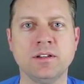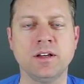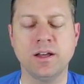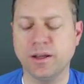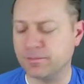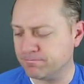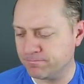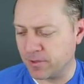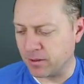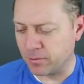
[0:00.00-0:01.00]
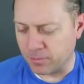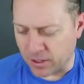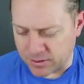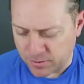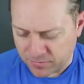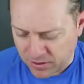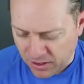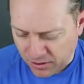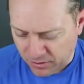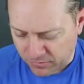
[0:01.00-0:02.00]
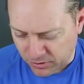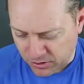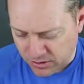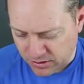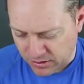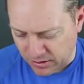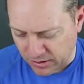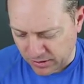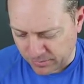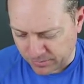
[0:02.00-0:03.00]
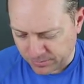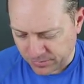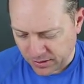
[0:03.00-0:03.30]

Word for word: Um, that reminds me of another verse, um,